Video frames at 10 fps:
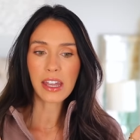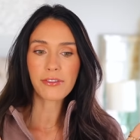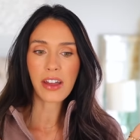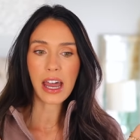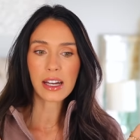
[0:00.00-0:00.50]
In
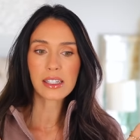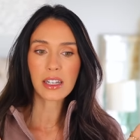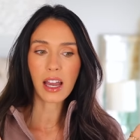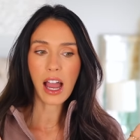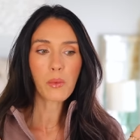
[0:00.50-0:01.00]
fact,
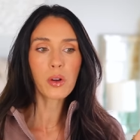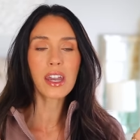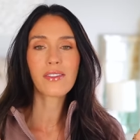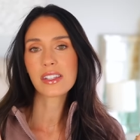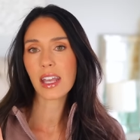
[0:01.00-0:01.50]
I wouldn't
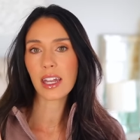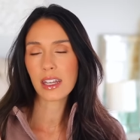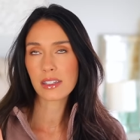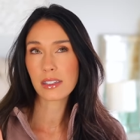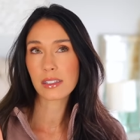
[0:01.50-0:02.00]
even say it
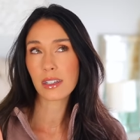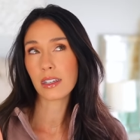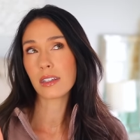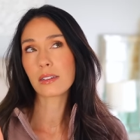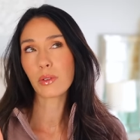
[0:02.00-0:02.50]
is it
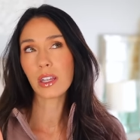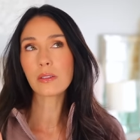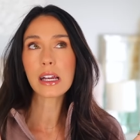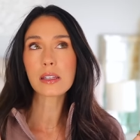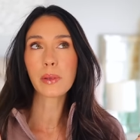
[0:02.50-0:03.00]
is really a
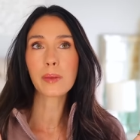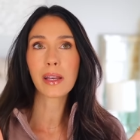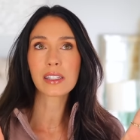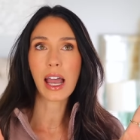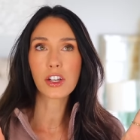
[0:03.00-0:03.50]
recipe
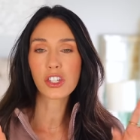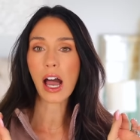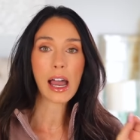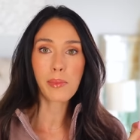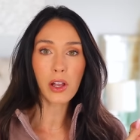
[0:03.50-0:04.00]
because I just
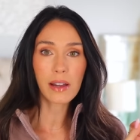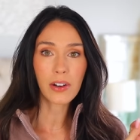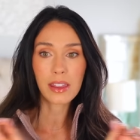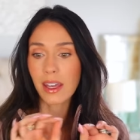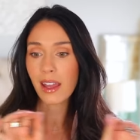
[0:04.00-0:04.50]
eyeball
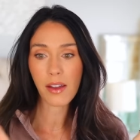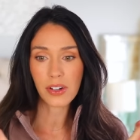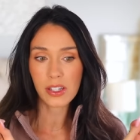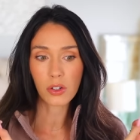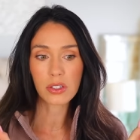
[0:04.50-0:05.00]
everything
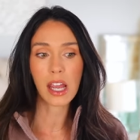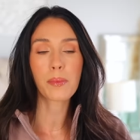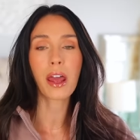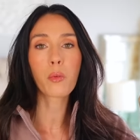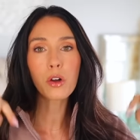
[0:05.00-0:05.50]
every single day,
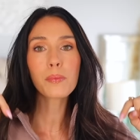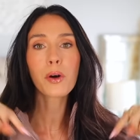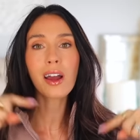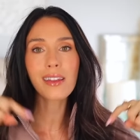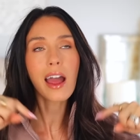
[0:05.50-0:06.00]
but I will
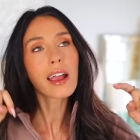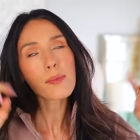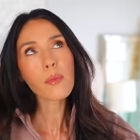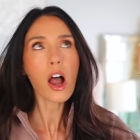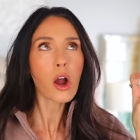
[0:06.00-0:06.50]
put like
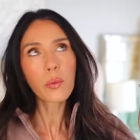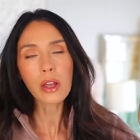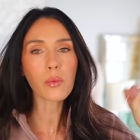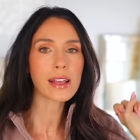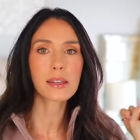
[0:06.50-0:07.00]
a
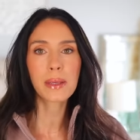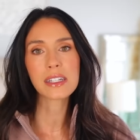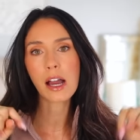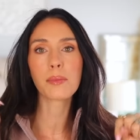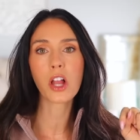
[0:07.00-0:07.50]
real recipe
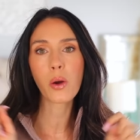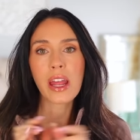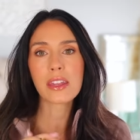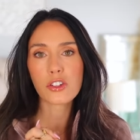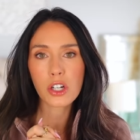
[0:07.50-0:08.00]
down below
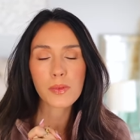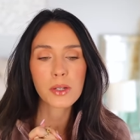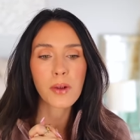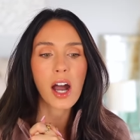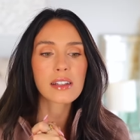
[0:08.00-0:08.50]
in the
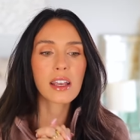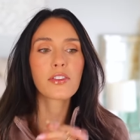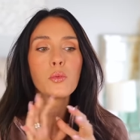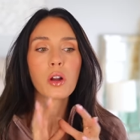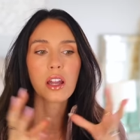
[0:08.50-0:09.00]
description box if
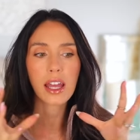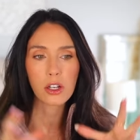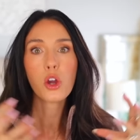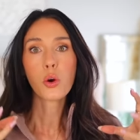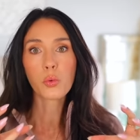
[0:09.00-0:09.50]
you want to like
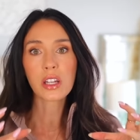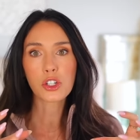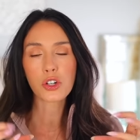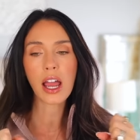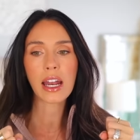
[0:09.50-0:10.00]
really
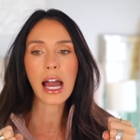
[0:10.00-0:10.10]
try it